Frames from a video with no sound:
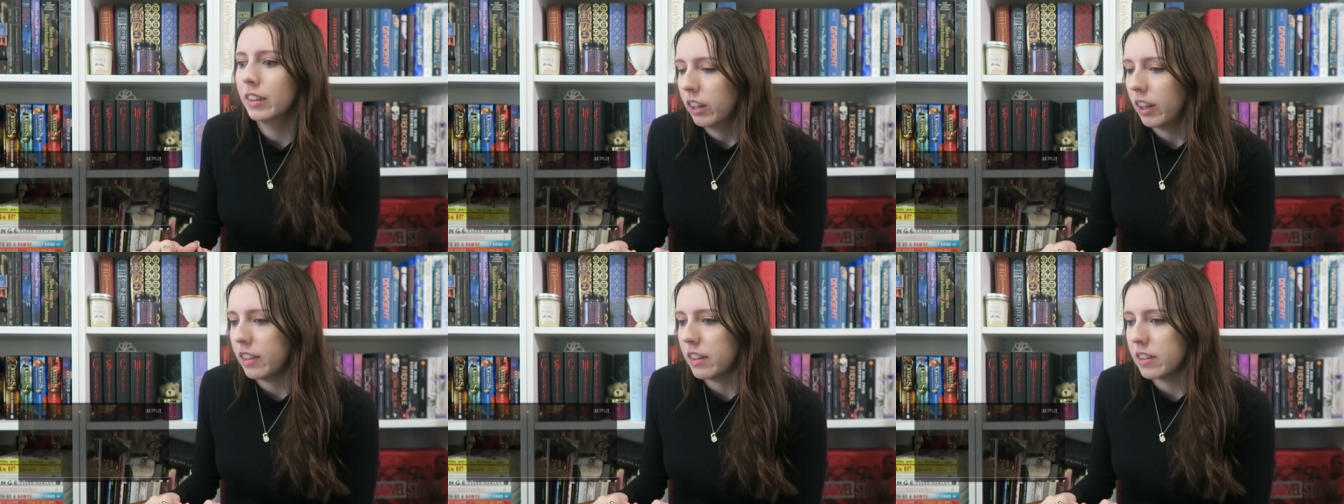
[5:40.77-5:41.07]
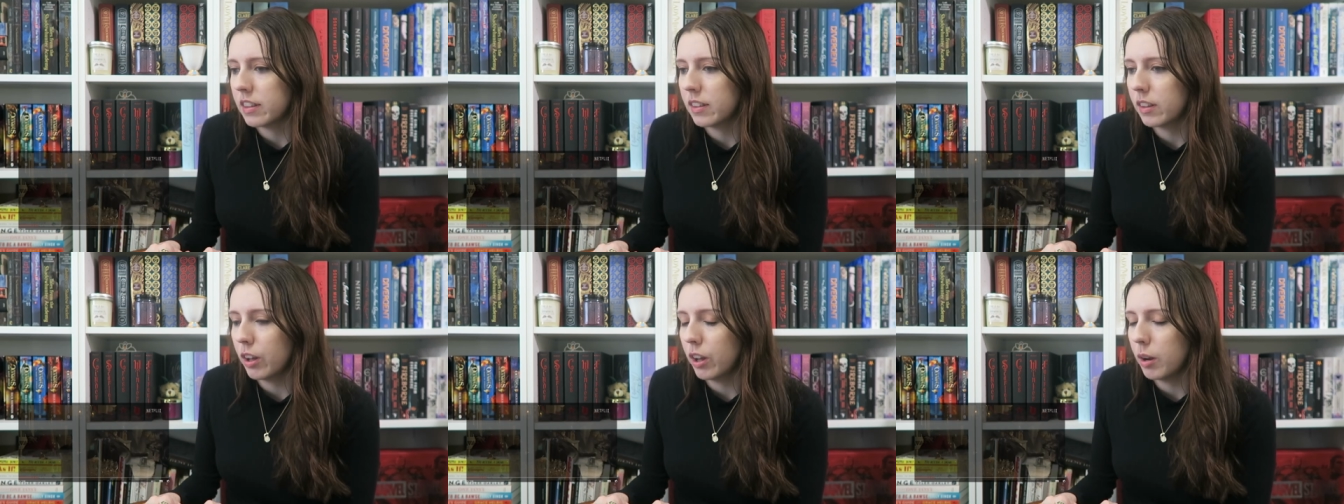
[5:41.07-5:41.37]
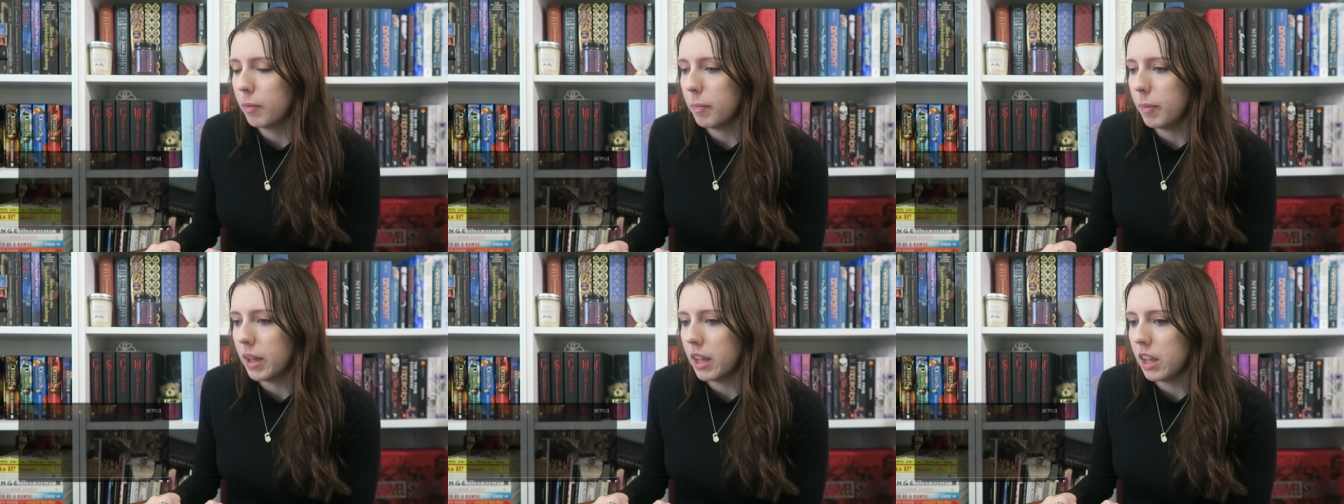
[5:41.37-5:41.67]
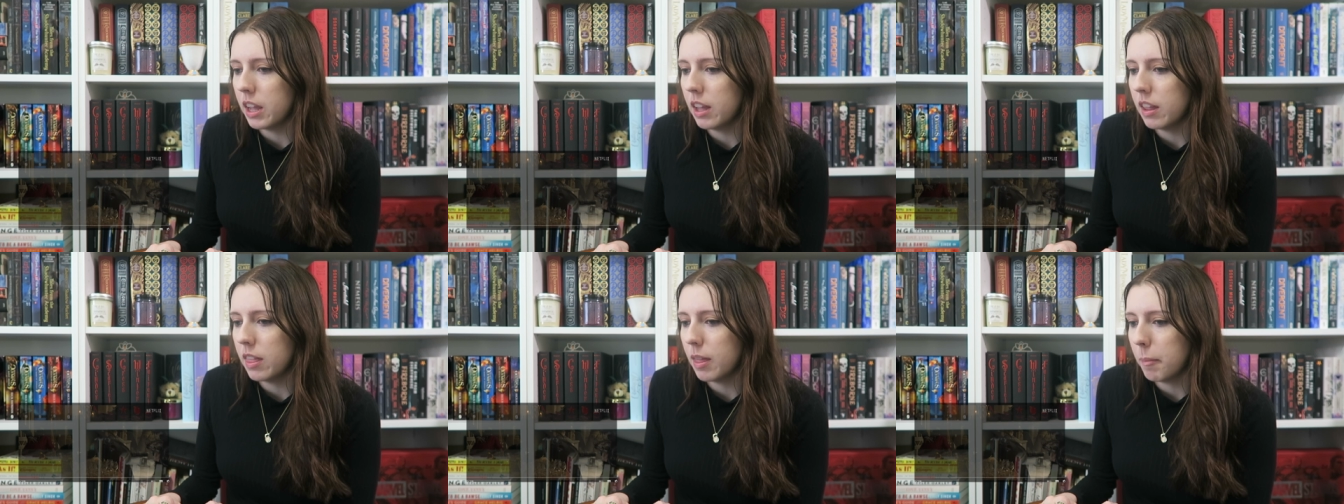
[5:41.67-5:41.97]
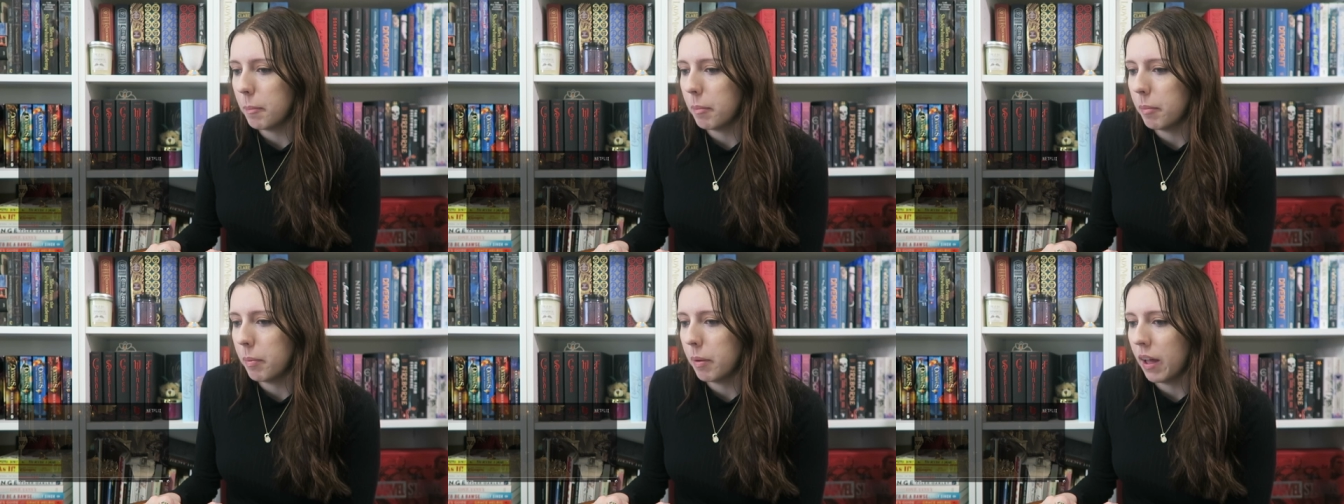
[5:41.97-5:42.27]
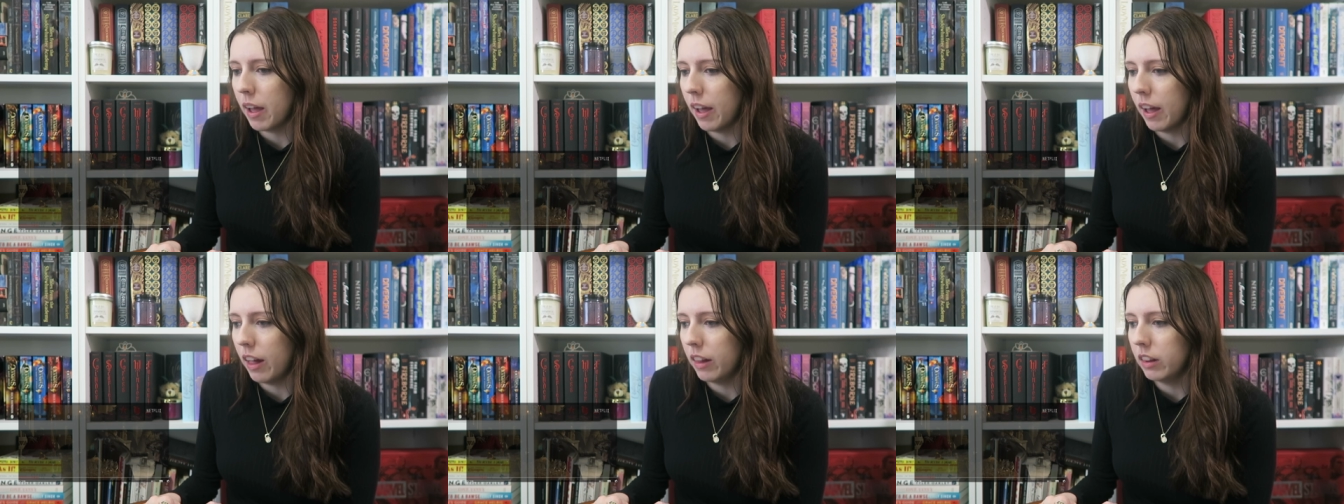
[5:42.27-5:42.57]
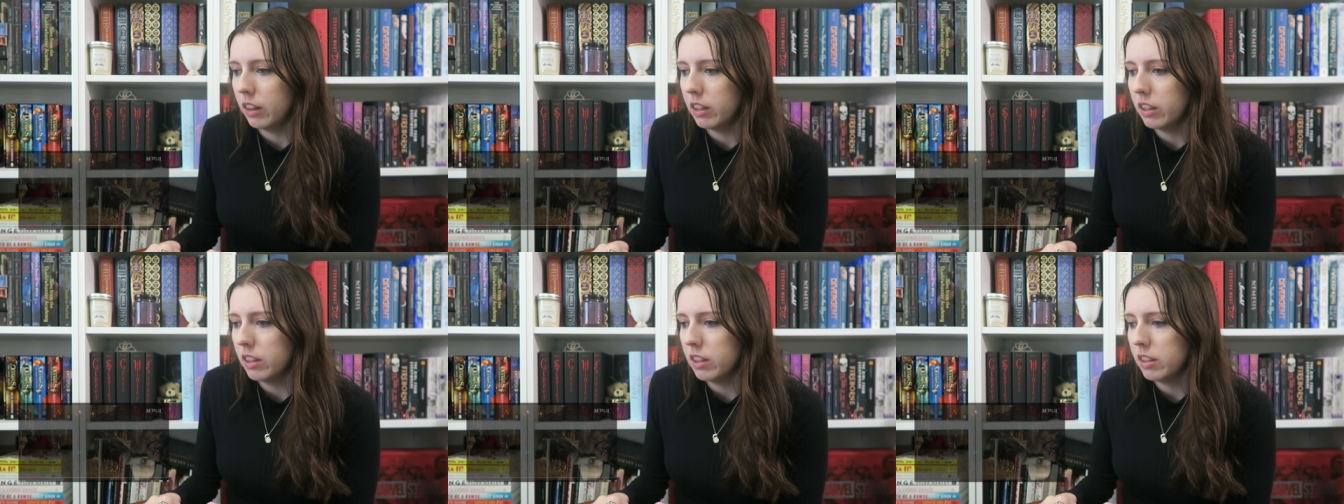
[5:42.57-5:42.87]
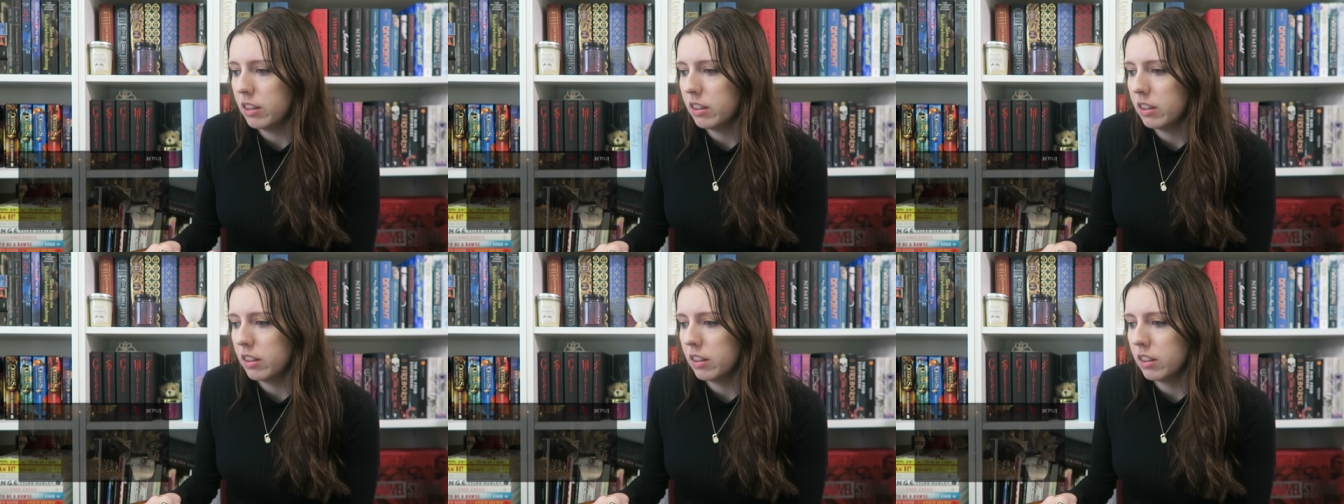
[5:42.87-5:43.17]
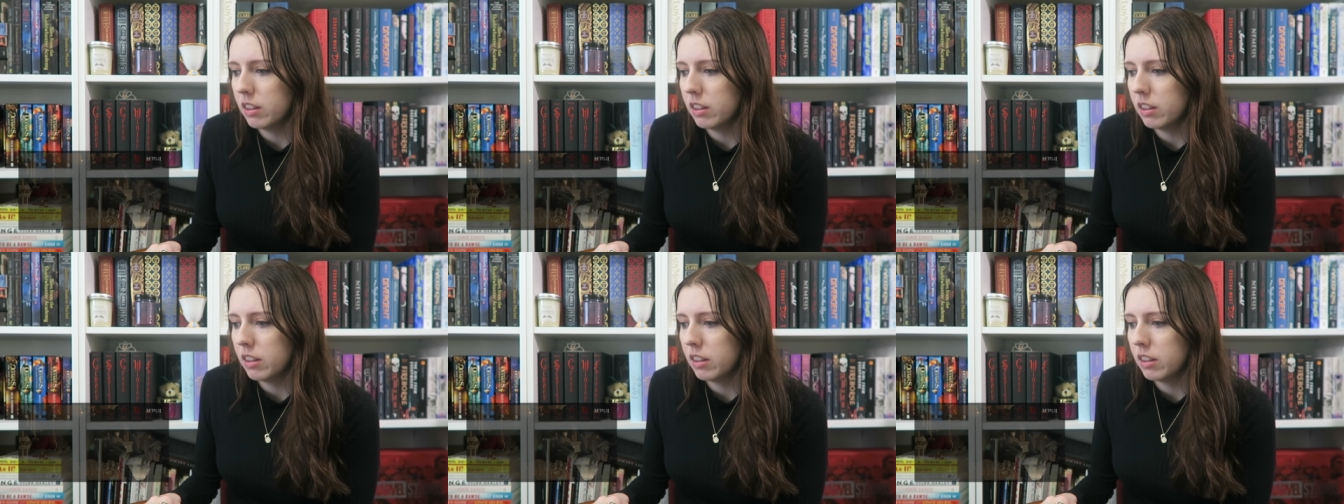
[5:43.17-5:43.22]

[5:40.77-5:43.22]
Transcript: Okay, this is going to be the palace.